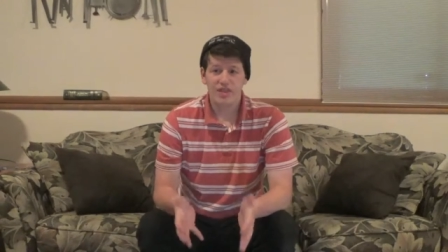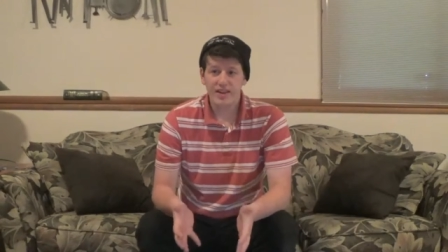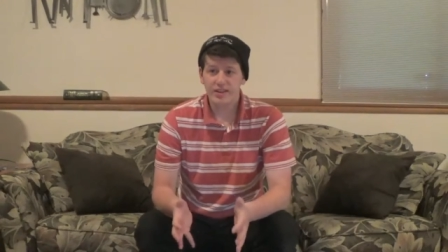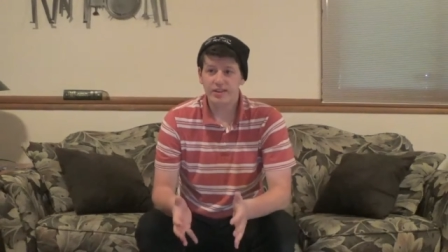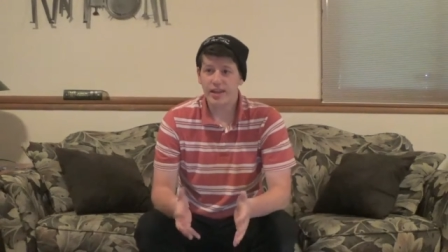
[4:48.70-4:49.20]

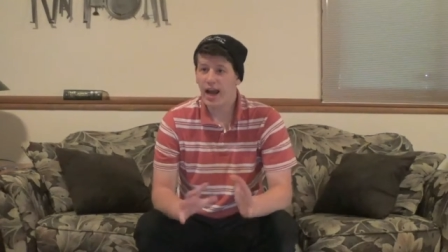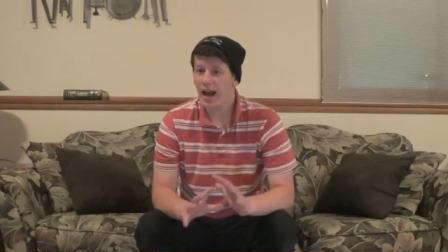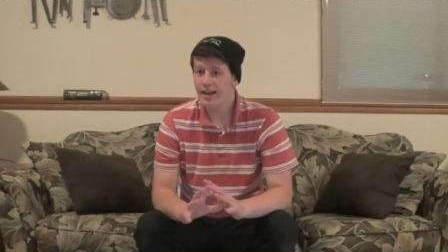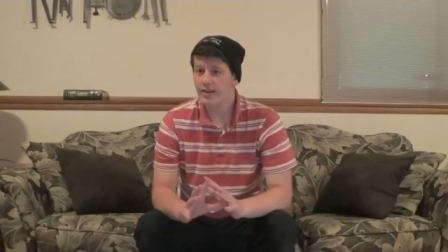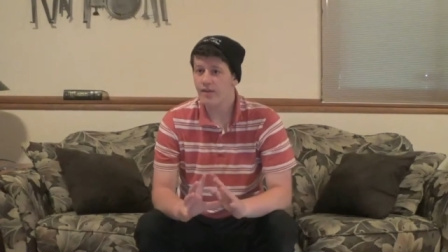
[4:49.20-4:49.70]
this
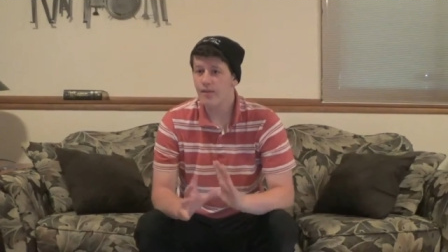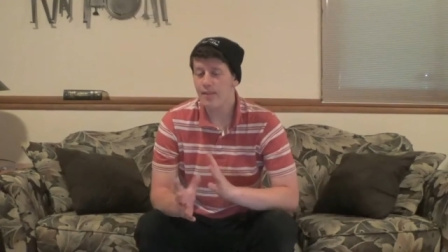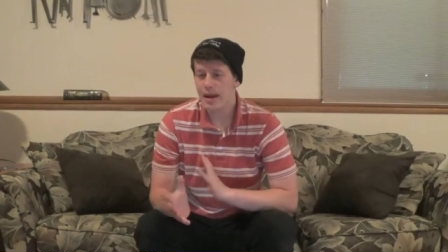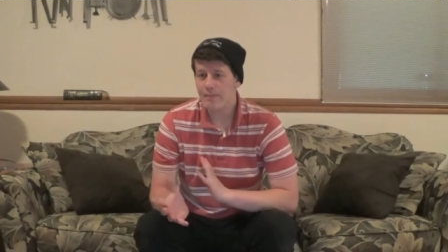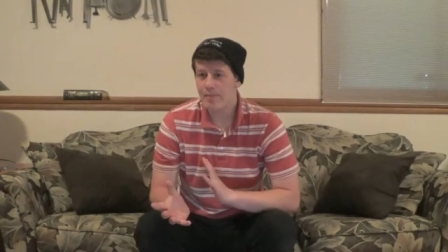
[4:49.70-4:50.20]
kind of
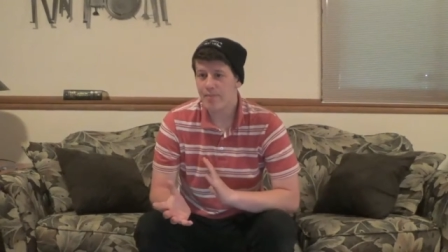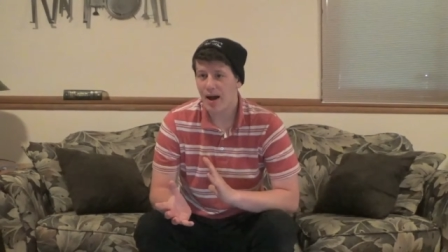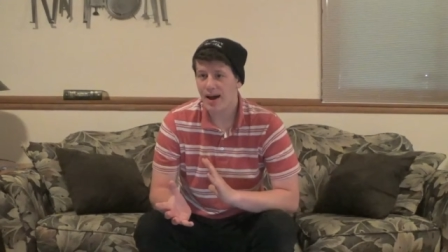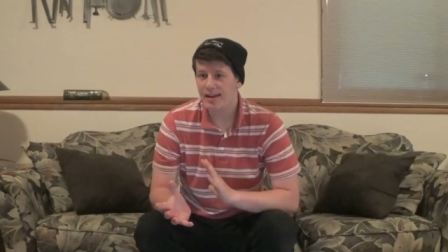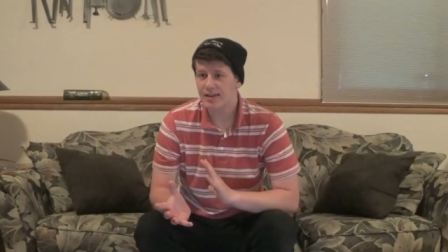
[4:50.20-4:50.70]
may be
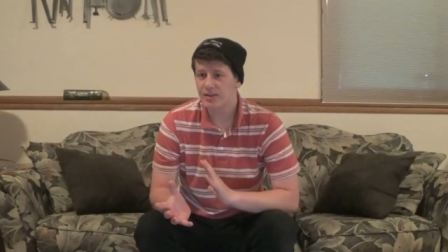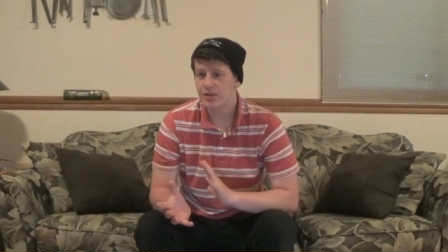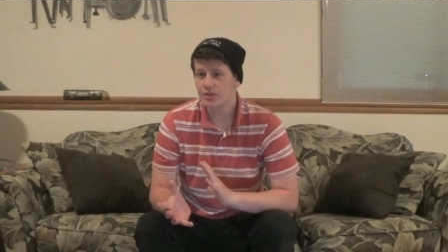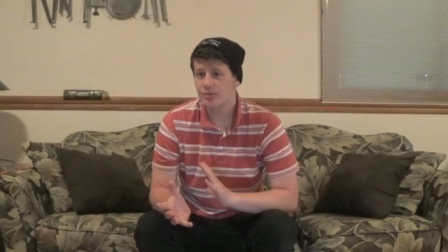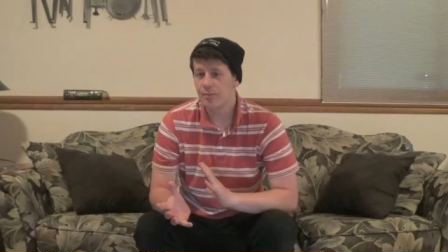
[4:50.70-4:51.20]

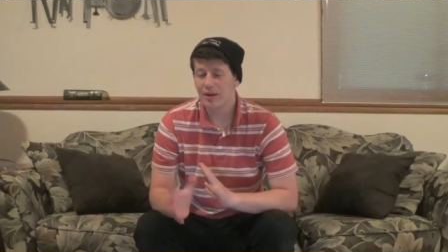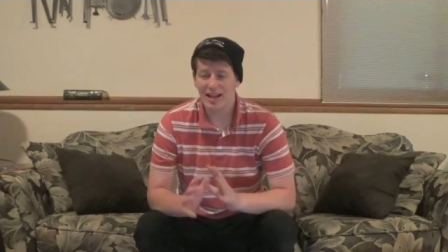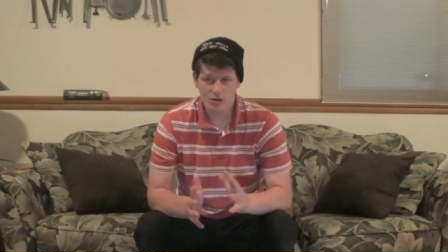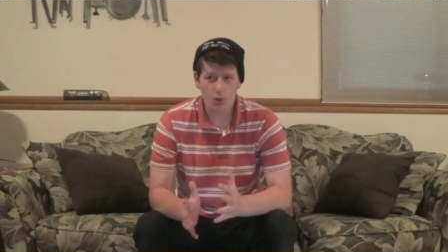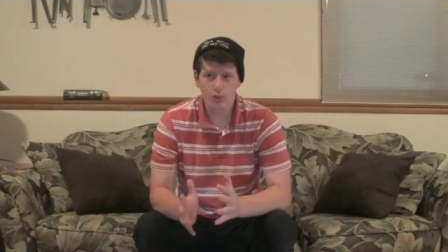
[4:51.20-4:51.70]
biased, but
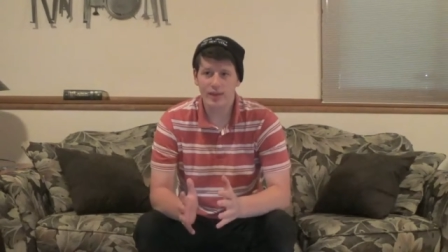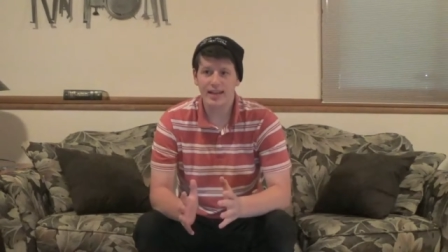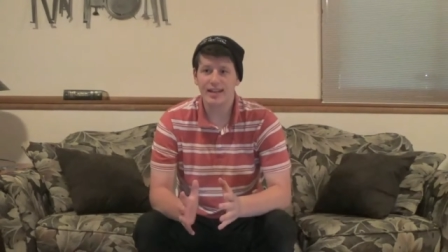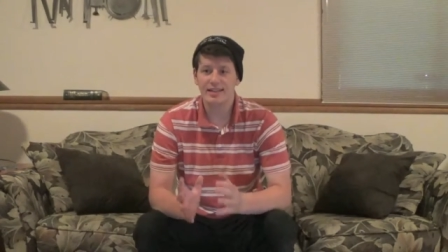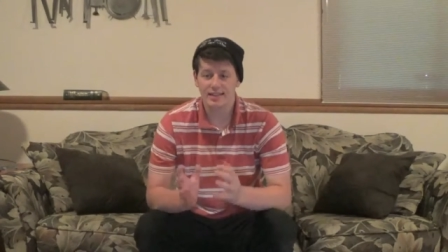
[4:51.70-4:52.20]
I don't think
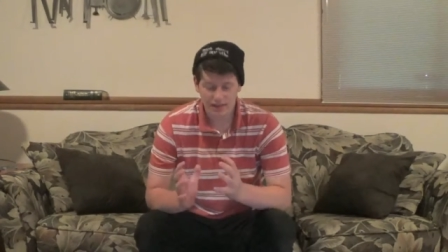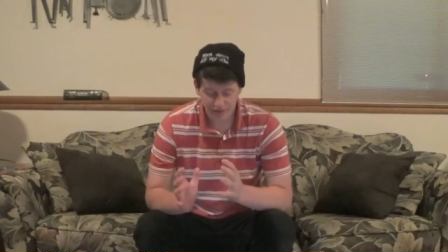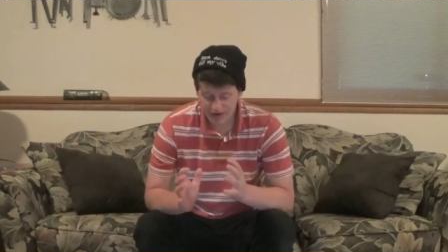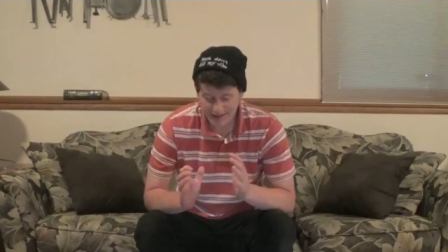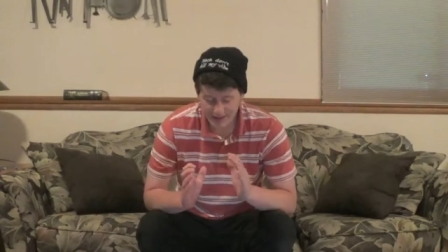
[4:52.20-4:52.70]
it is. In
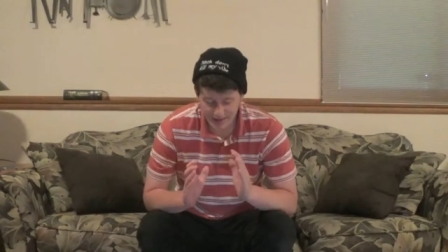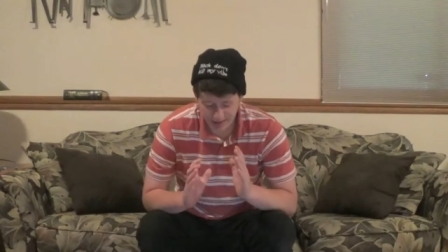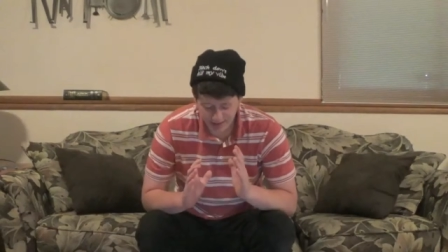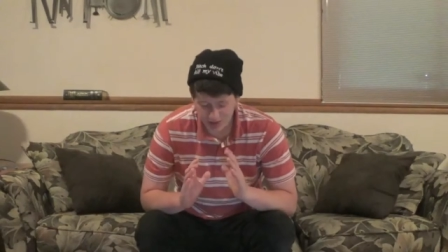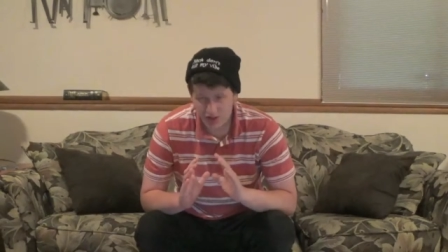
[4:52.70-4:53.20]
fact, I think
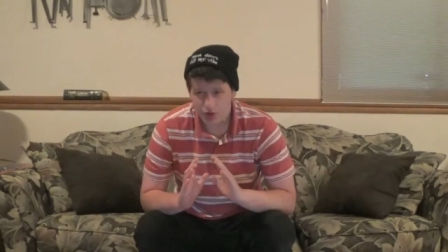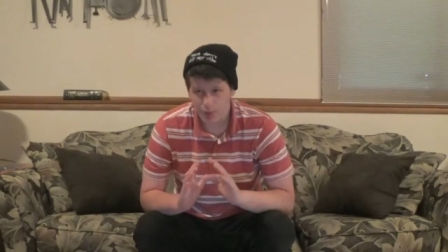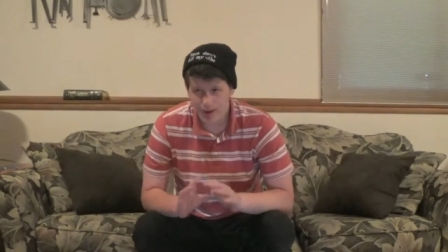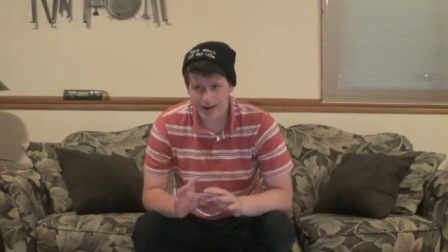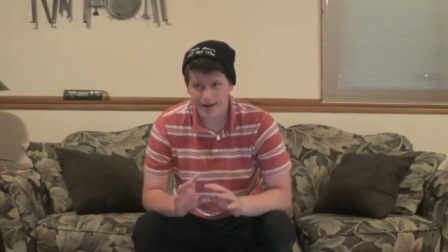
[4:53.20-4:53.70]
this is
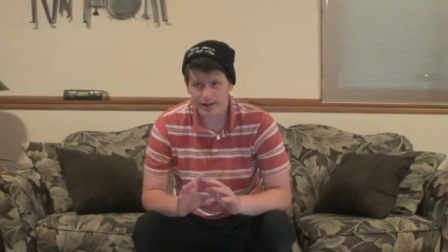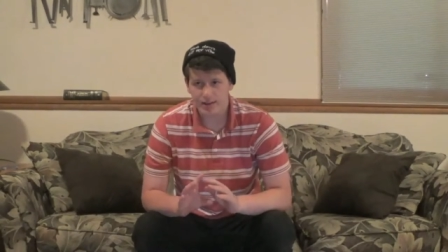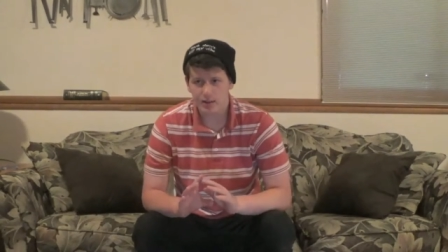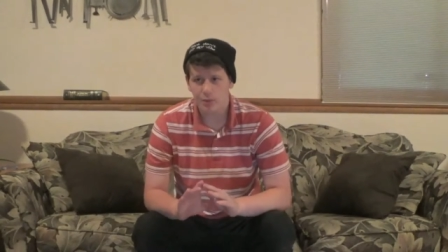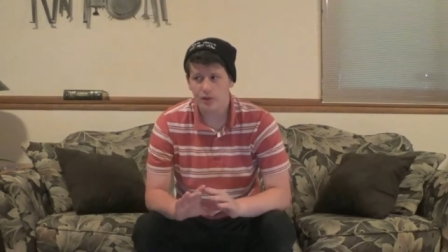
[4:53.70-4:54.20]
underrated. This
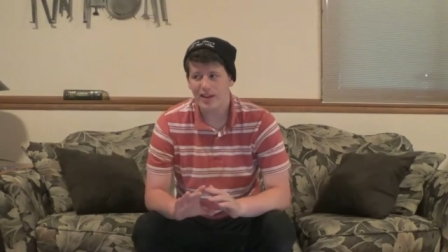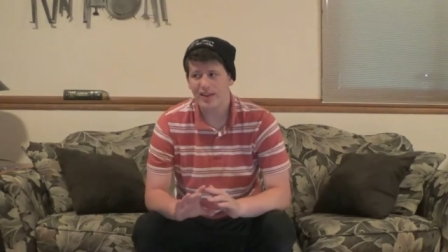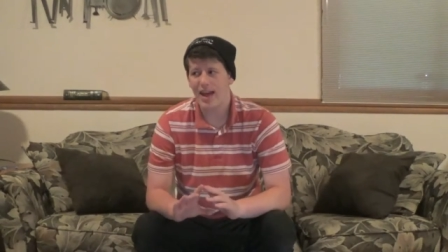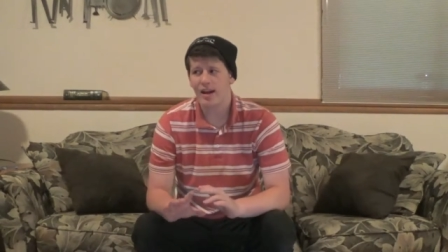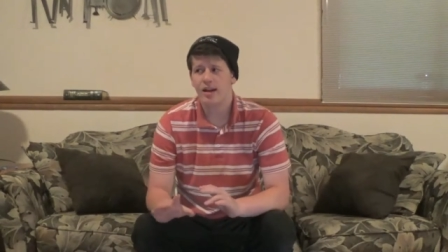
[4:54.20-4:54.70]
is a movie
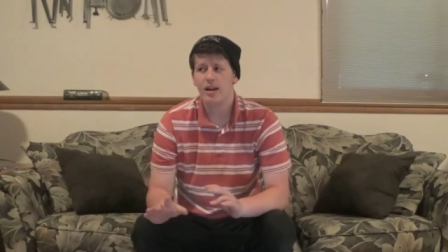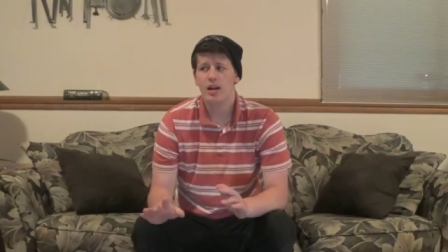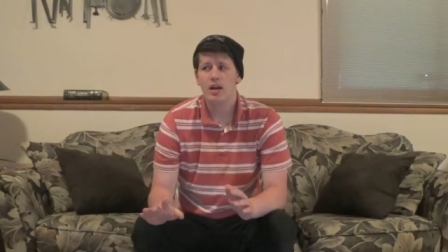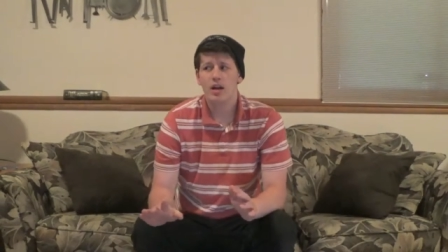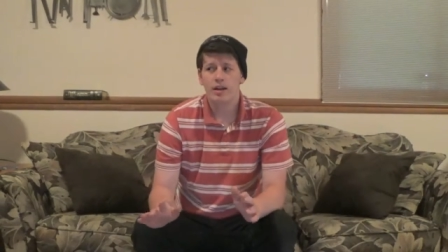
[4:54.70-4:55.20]
that
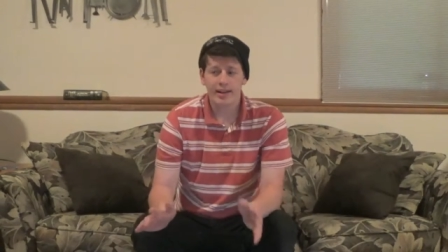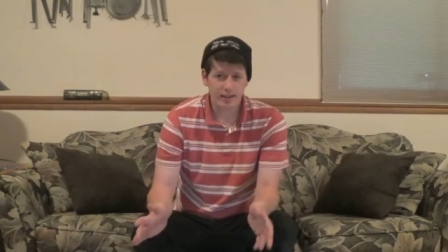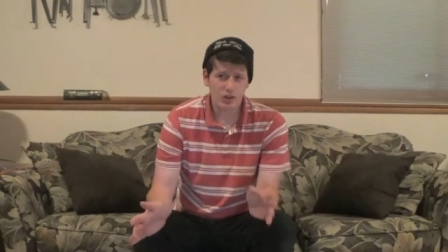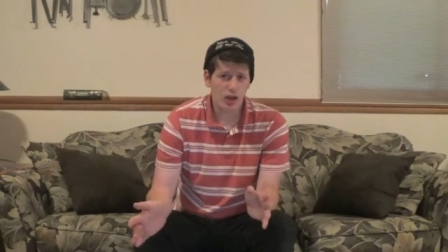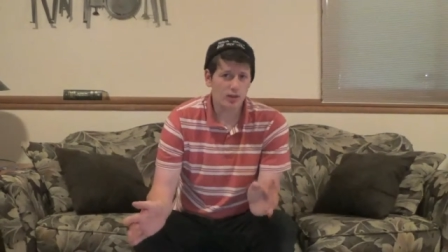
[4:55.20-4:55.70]

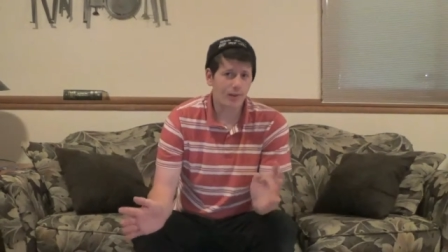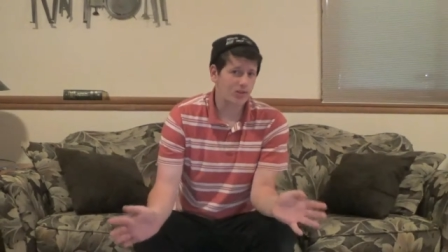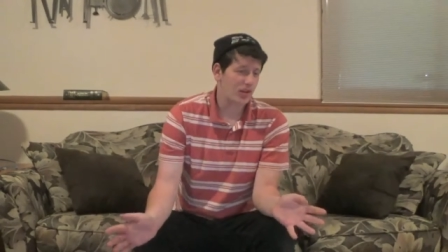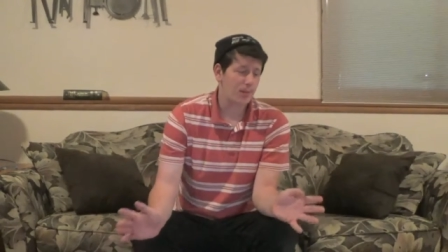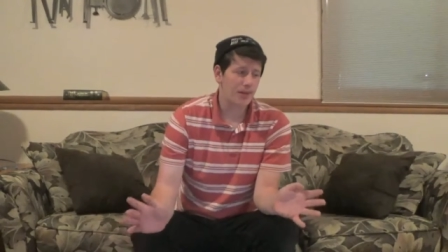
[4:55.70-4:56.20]
gets talked about
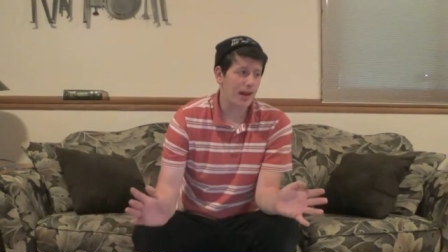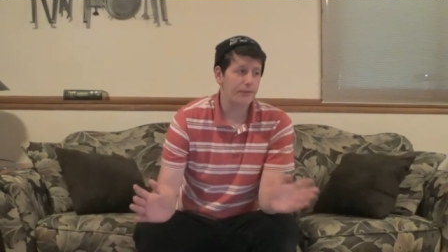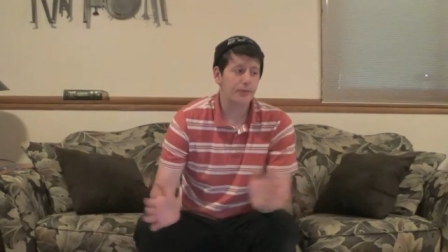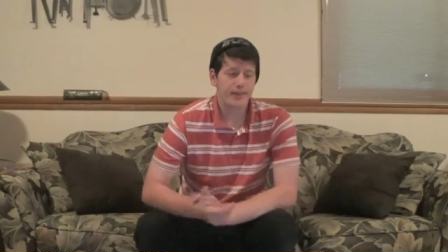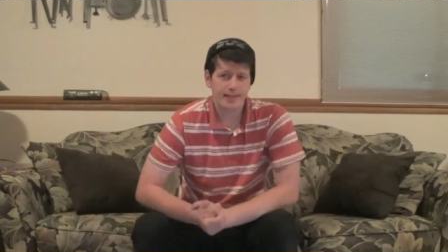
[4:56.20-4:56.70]

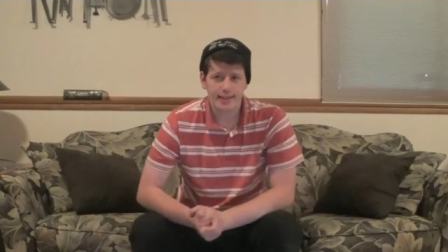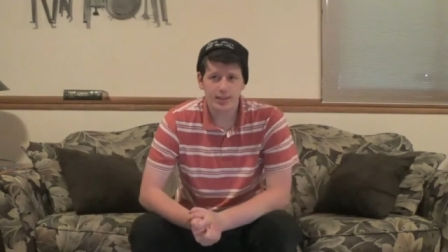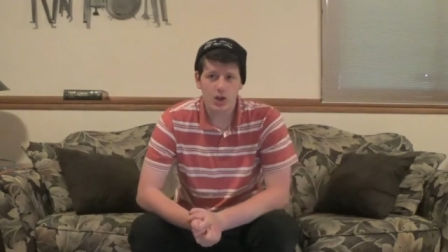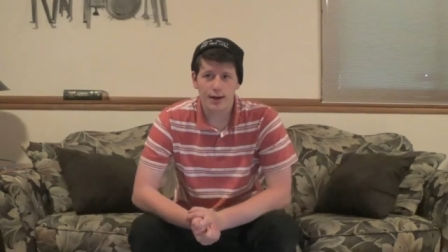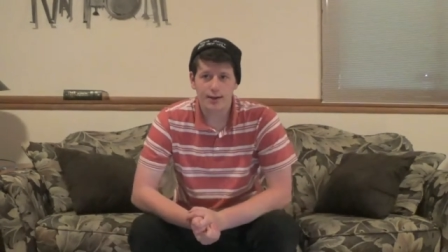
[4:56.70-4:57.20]
sometimes, but doesn't
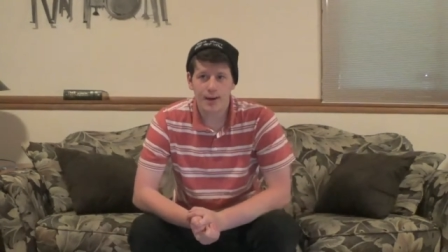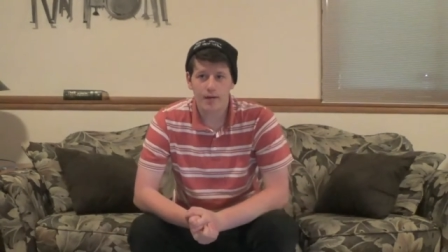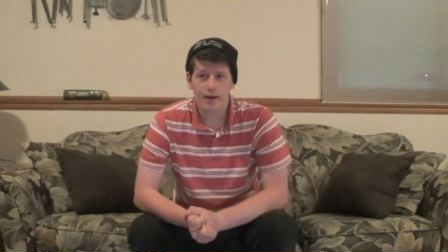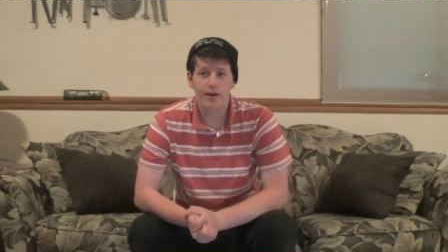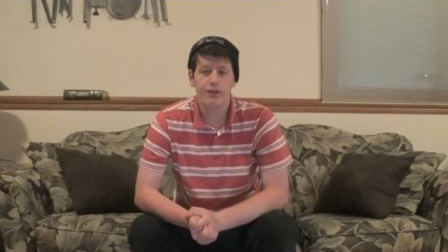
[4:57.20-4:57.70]
get talked
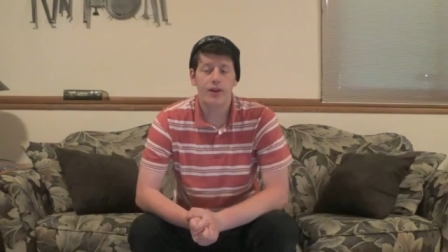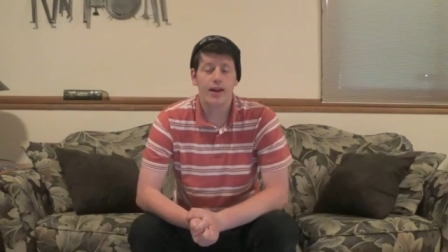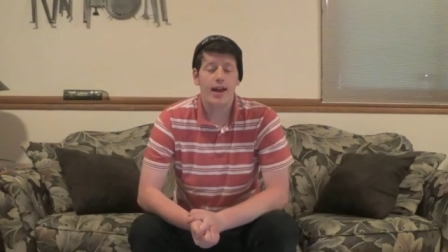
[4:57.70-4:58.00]
about enough.